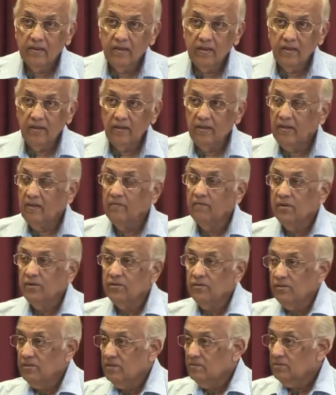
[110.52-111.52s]
he
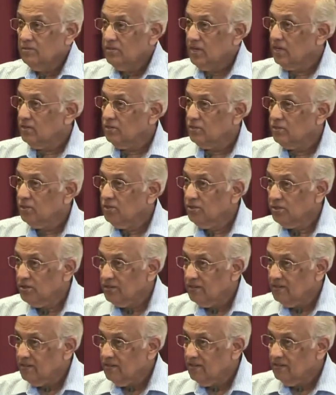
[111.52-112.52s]
even told them to take a
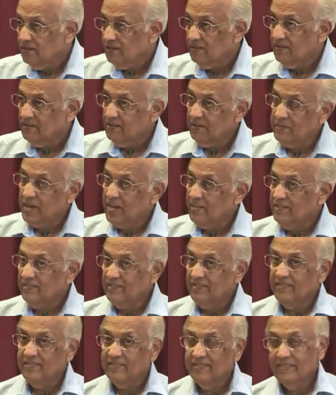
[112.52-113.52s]
sword,
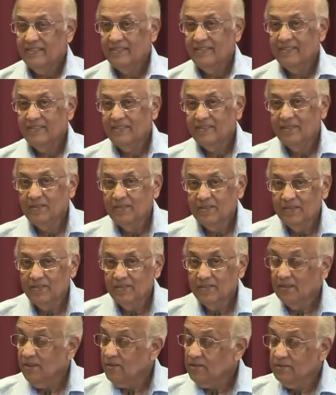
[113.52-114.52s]
imagine,
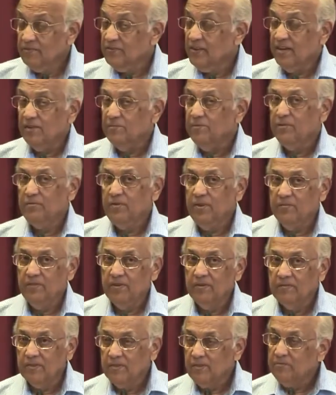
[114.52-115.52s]
not to fight with
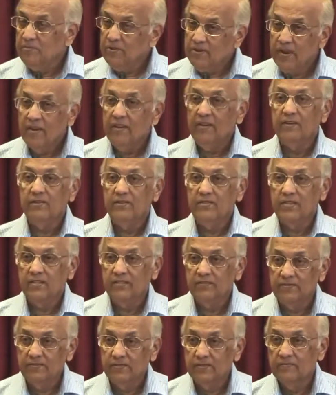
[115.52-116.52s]
people, but to protect
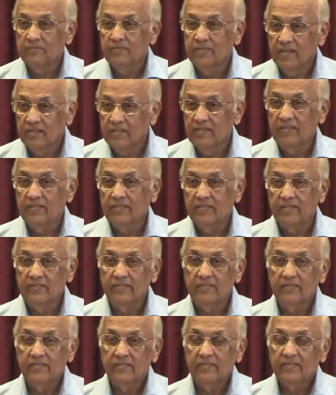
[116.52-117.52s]
yourself from others.
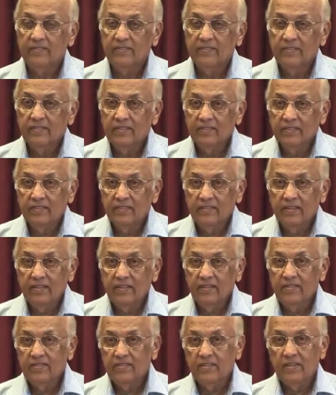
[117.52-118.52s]

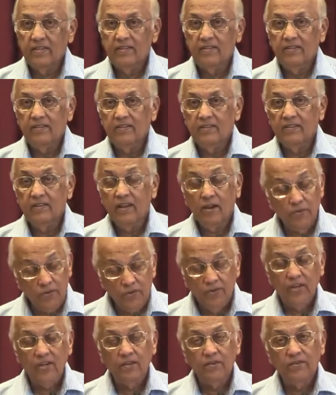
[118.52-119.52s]
And he said, now
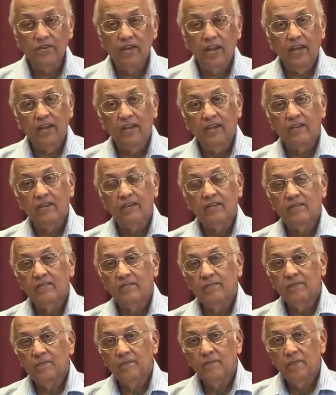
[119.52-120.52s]
you need to take
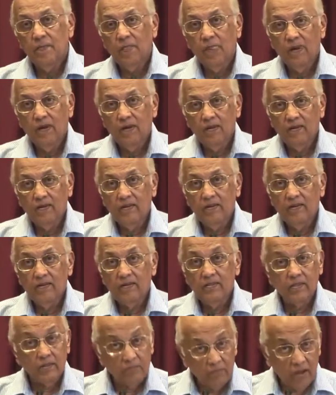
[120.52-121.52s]

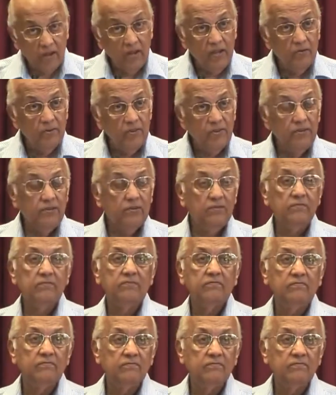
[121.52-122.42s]
some money with you,